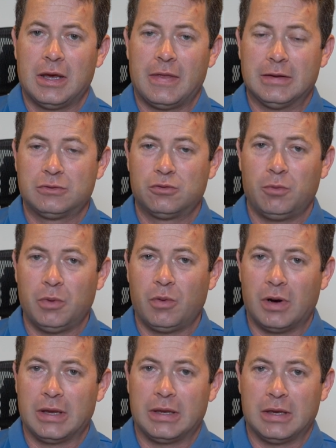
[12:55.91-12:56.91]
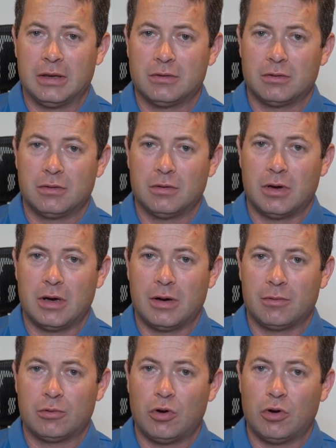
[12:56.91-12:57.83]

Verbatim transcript: and that's normally where I get uh,